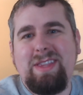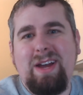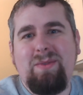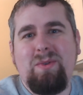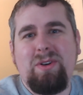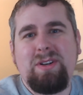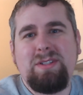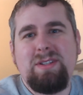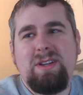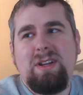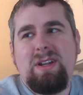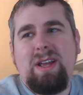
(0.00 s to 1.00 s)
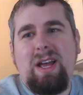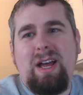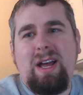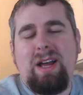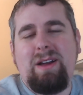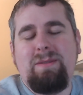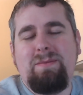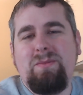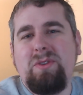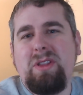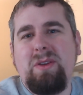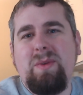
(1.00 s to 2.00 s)
That works um,
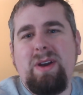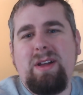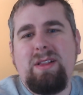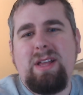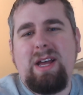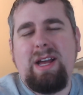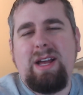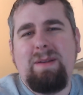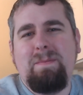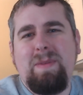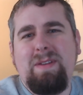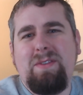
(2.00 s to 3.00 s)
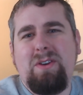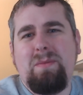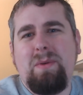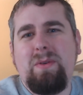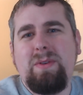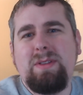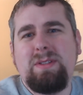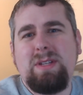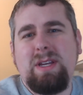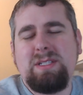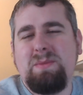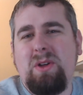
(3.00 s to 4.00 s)
really well um, if your opponent's
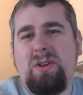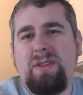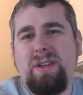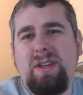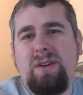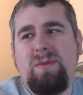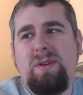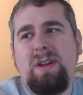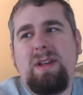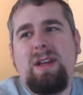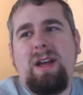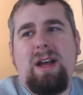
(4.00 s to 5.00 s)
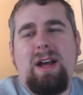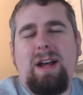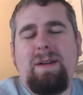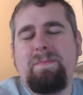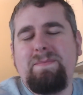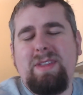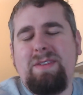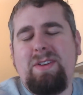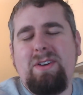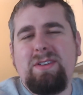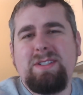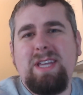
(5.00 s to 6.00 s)
uh, smaller than you. Um, if
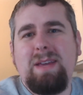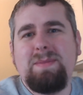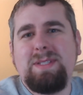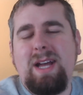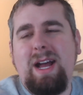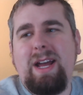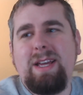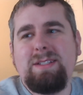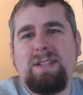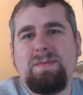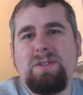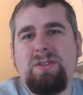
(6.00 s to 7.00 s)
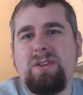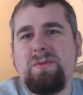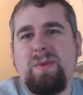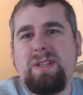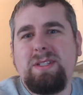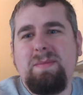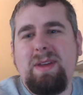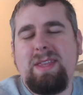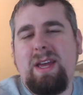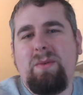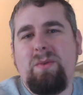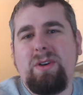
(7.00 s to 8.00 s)
they're the same size, I'm sure there's ways to make
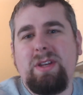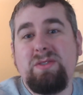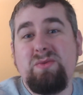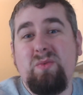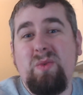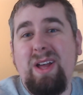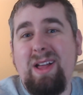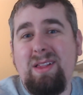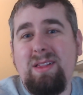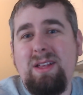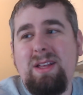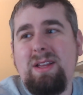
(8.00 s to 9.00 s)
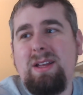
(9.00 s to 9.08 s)
that work as well.